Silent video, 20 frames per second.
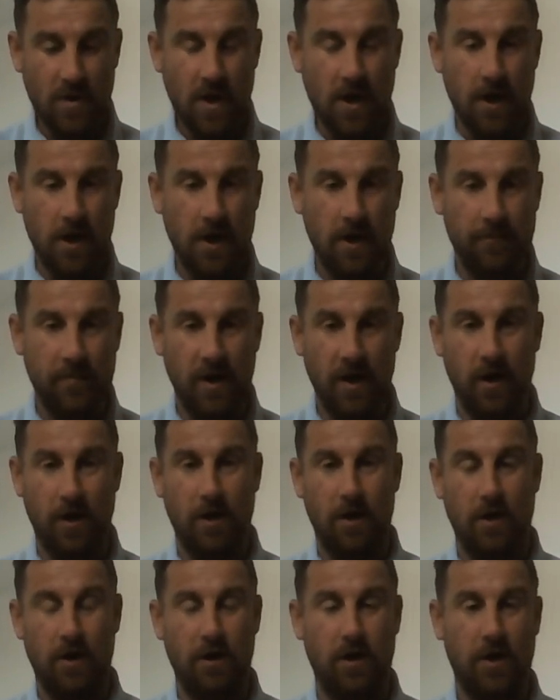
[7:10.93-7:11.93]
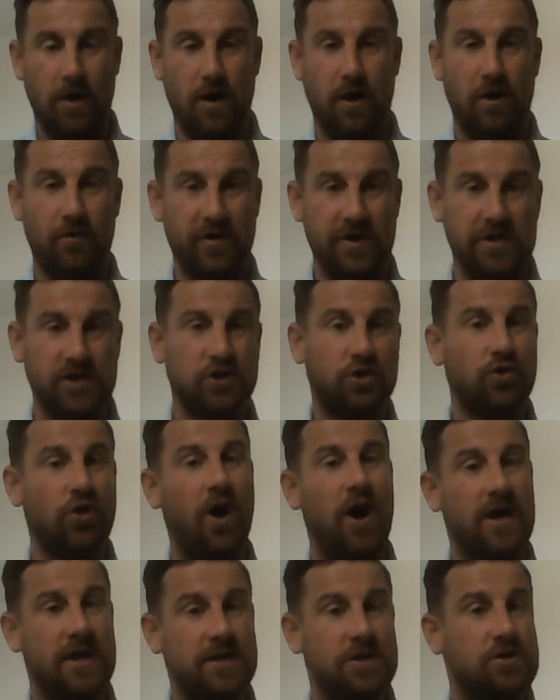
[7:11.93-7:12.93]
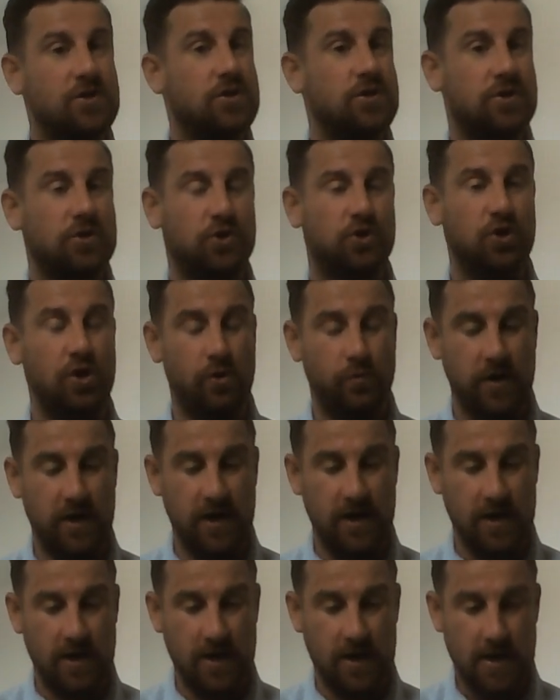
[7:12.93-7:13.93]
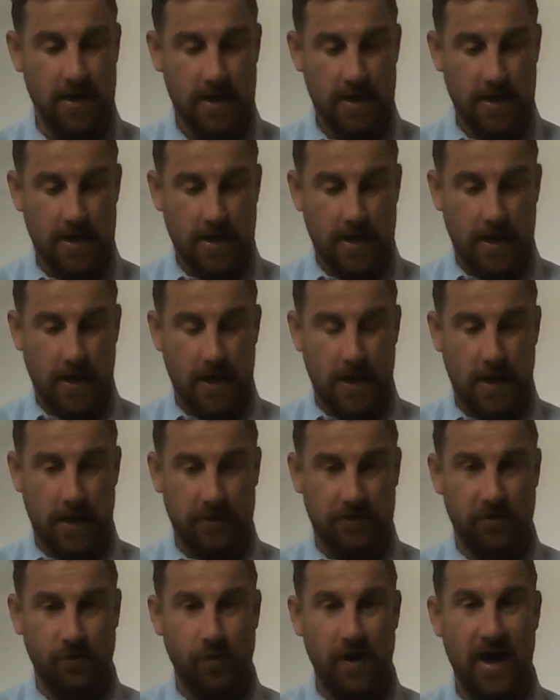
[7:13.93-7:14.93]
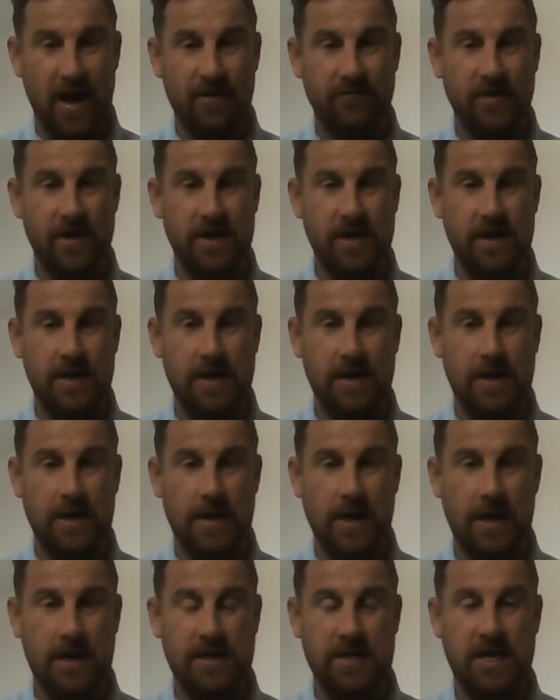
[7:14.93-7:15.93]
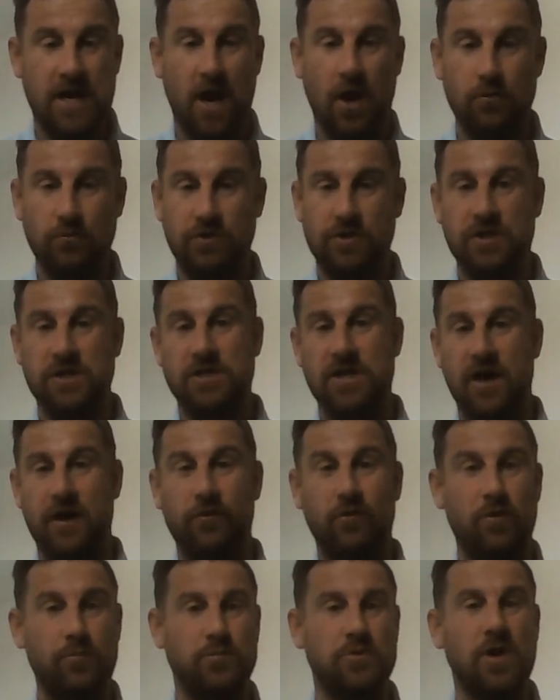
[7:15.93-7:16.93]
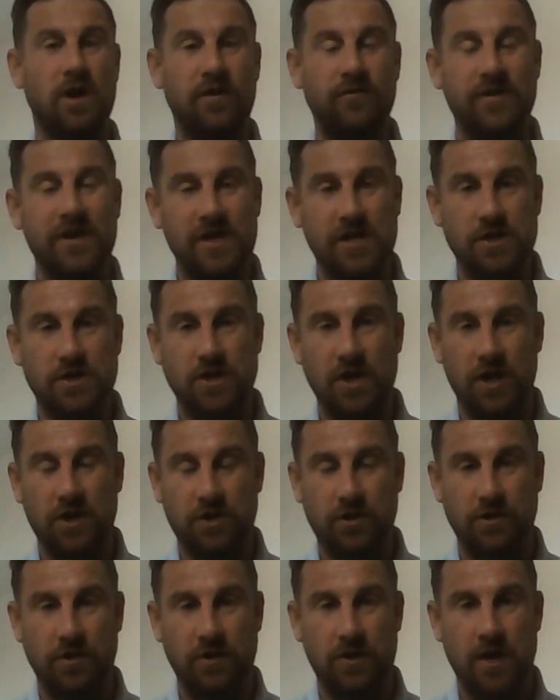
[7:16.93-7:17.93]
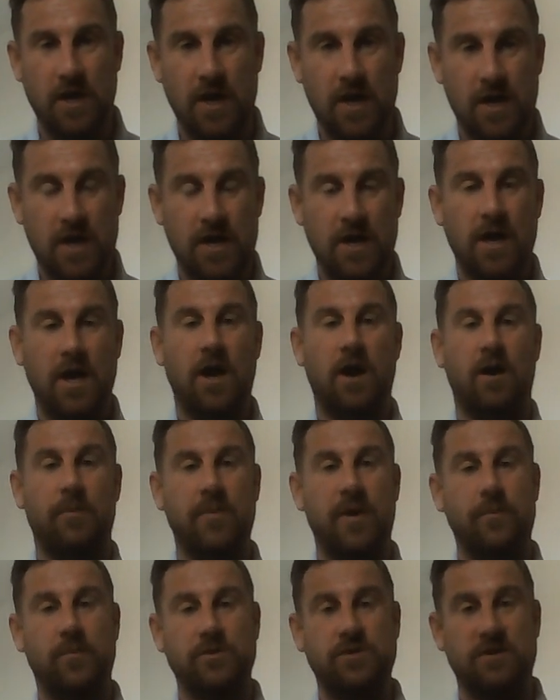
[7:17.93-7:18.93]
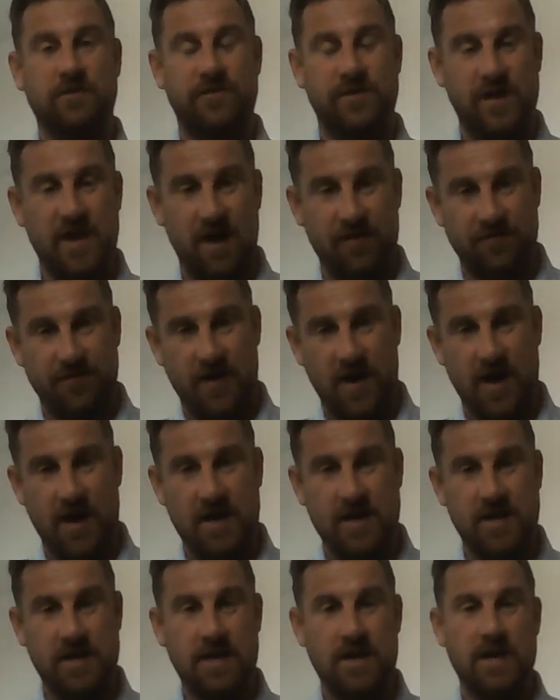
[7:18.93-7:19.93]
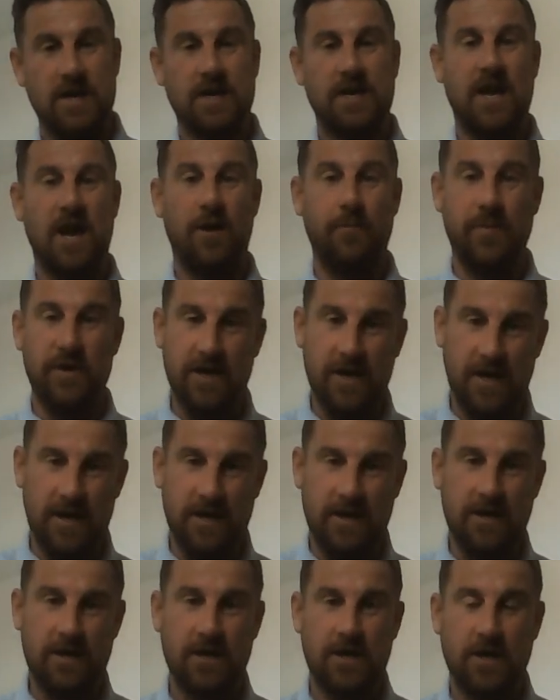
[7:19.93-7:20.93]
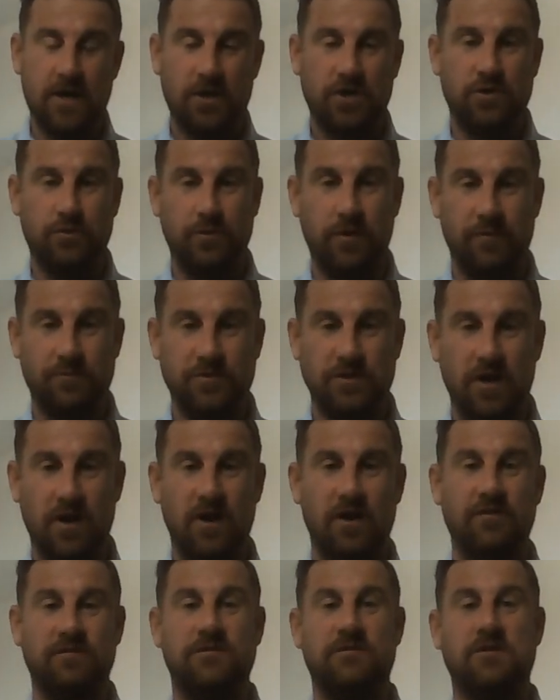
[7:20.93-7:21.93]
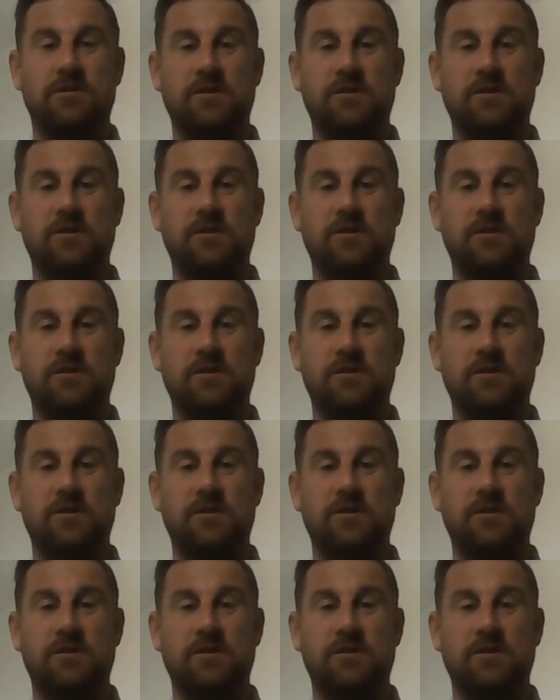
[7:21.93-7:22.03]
Are any trialists due in? Do we have any coaches that are observing the session? Are members of the FA coming in to observe